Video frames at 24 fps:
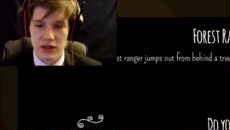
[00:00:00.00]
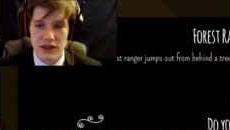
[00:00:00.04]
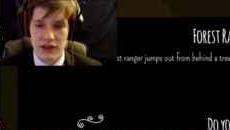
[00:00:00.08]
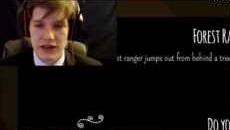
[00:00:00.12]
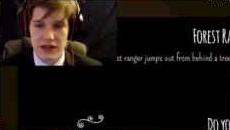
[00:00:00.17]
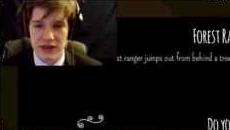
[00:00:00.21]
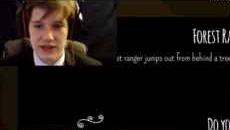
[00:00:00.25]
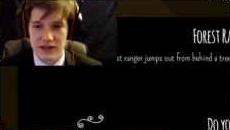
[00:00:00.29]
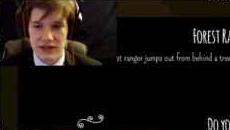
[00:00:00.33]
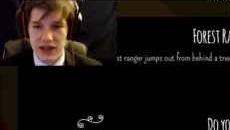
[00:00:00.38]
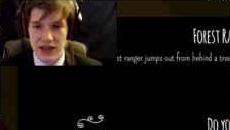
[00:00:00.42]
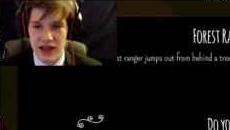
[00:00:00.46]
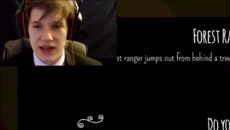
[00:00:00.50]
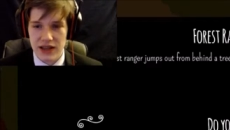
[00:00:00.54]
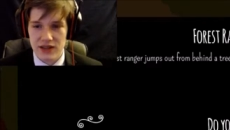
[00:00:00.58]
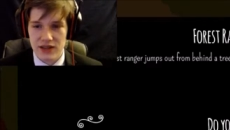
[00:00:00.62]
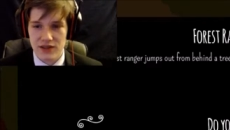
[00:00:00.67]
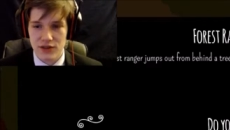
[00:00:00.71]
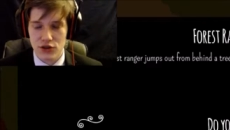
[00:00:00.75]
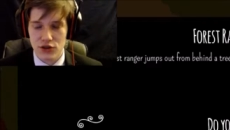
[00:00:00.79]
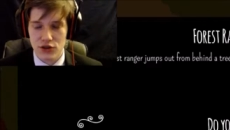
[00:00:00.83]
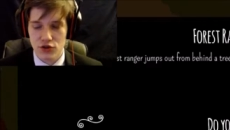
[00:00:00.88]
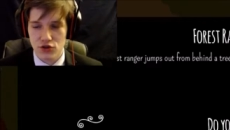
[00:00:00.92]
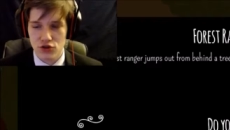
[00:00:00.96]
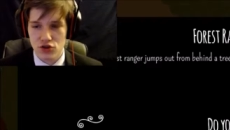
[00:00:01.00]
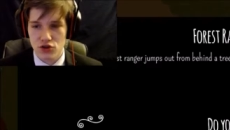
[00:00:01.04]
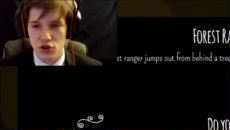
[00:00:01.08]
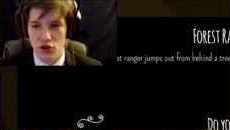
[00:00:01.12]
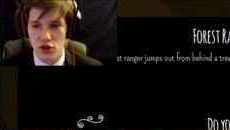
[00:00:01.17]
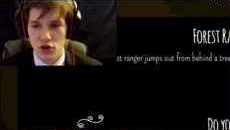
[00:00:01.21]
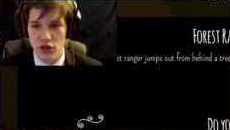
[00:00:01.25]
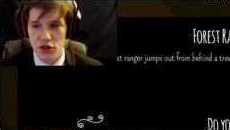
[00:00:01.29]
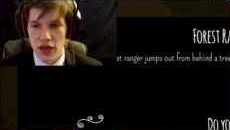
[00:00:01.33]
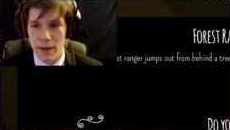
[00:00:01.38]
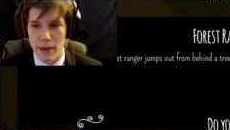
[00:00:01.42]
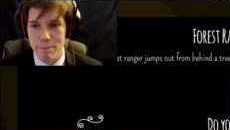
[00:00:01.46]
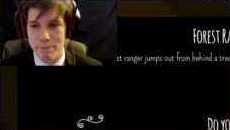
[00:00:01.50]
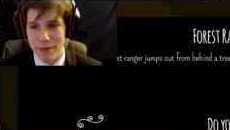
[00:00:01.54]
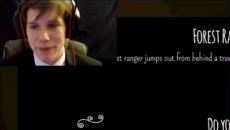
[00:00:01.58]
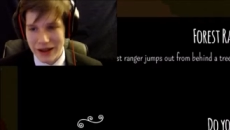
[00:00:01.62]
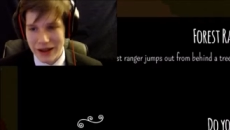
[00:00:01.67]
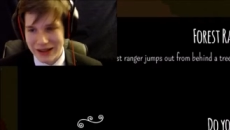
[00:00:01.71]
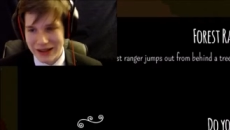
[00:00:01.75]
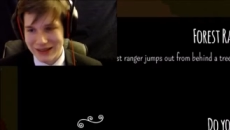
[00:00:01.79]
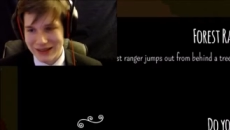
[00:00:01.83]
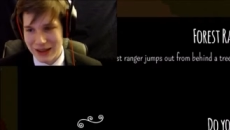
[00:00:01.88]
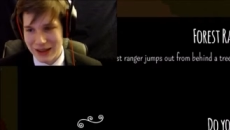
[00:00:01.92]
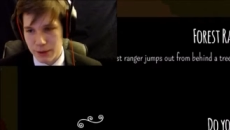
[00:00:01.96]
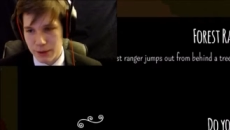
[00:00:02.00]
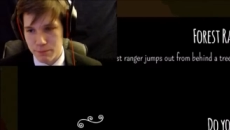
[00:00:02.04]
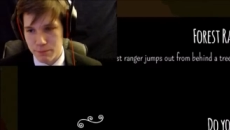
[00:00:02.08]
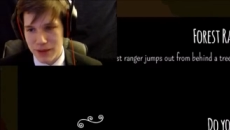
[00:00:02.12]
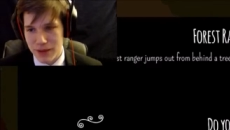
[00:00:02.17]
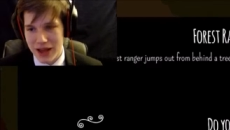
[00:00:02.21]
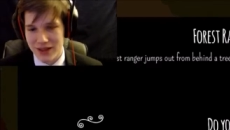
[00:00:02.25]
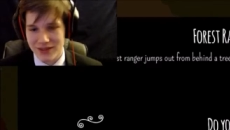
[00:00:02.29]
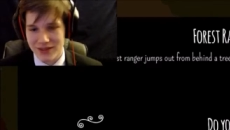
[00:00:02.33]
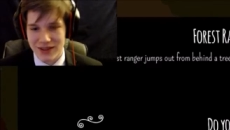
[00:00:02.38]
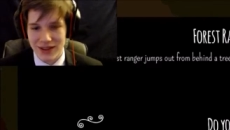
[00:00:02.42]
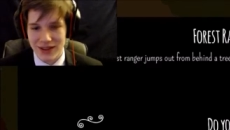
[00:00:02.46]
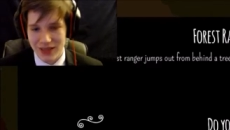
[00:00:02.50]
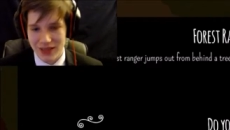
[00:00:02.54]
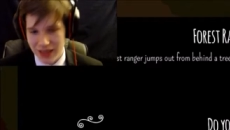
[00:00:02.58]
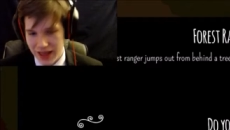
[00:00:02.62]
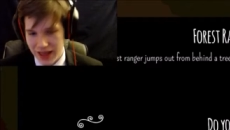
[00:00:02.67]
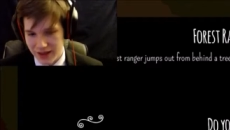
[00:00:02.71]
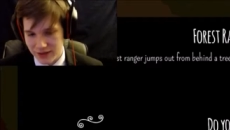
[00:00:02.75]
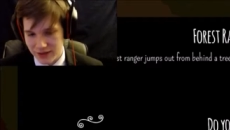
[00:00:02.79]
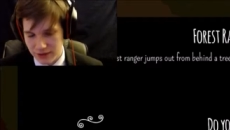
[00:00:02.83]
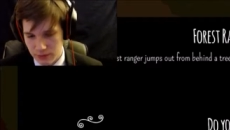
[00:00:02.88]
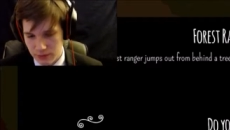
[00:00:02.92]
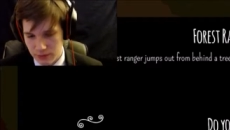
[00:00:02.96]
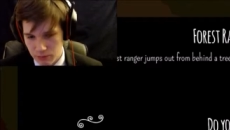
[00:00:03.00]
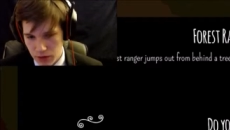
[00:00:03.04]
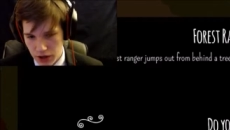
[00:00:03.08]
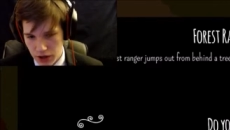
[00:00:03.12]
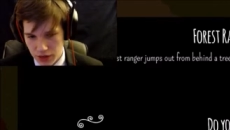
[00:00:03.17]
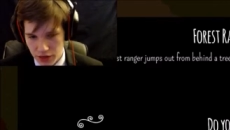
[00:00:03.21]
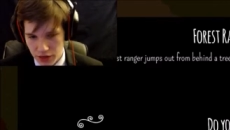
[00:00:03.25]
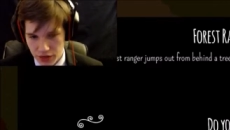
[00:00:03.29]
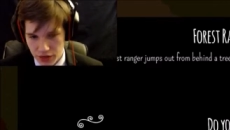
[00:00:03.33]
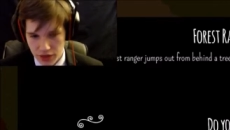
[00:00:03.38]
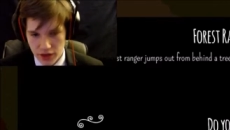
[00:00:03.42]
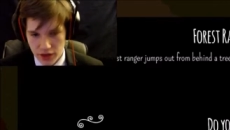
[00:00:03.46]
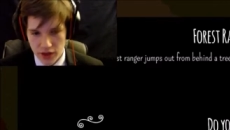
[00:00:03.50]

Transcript: he says, you stole that picnic basket last month.